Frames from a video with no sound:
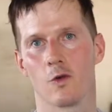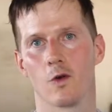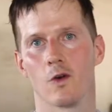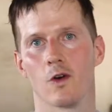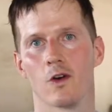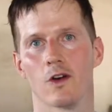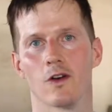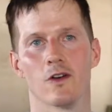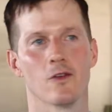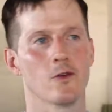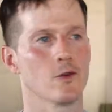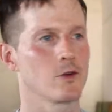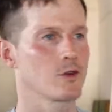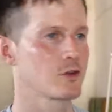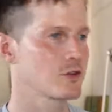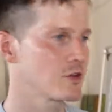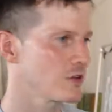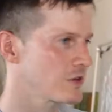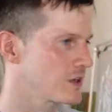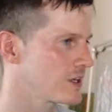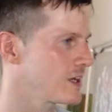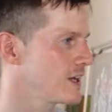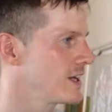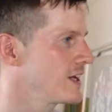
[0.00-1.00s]
or
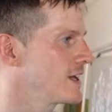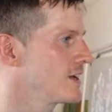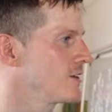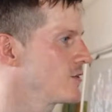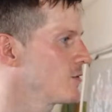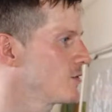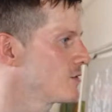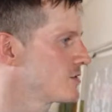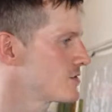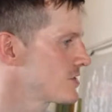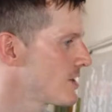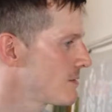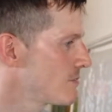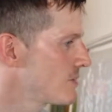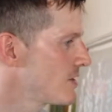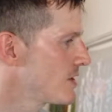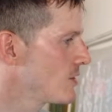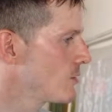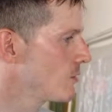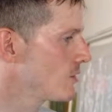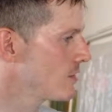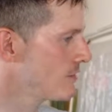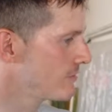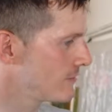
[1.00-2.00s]
cooking or
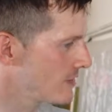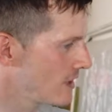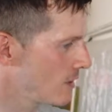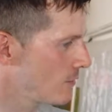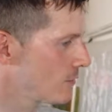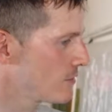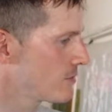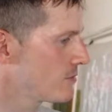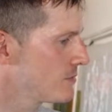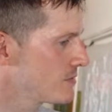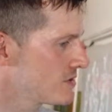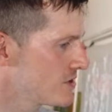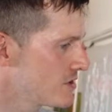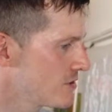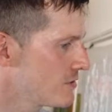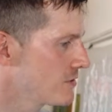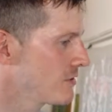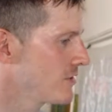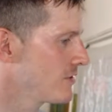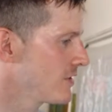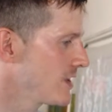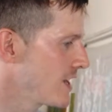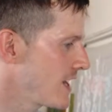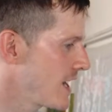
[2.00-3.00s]
something, or you've dealt with
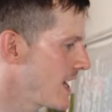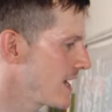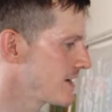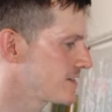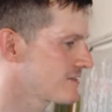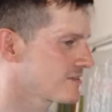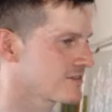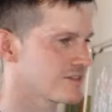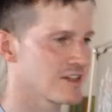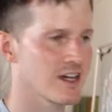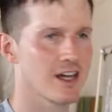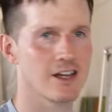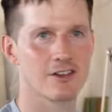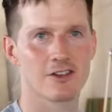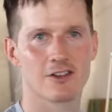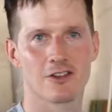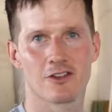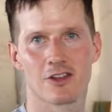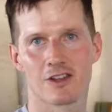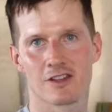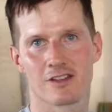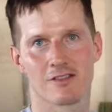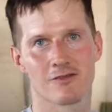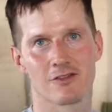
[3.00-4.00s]
material that acts
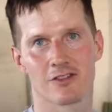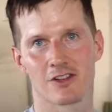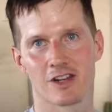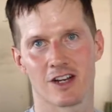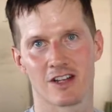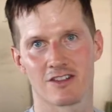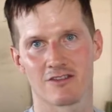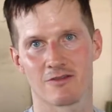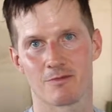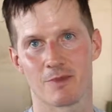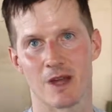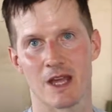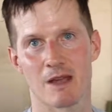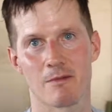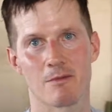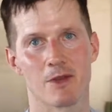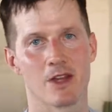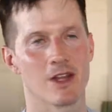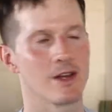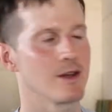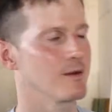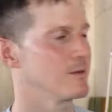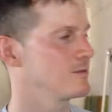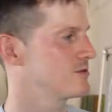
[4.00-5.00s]
exactly like different kinds of paint
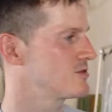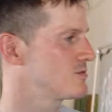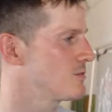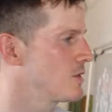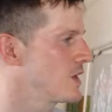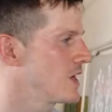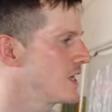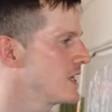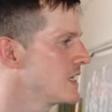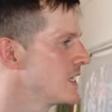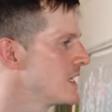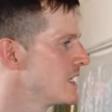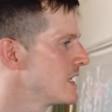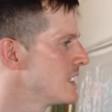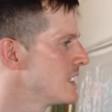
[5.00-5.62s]
mediums might.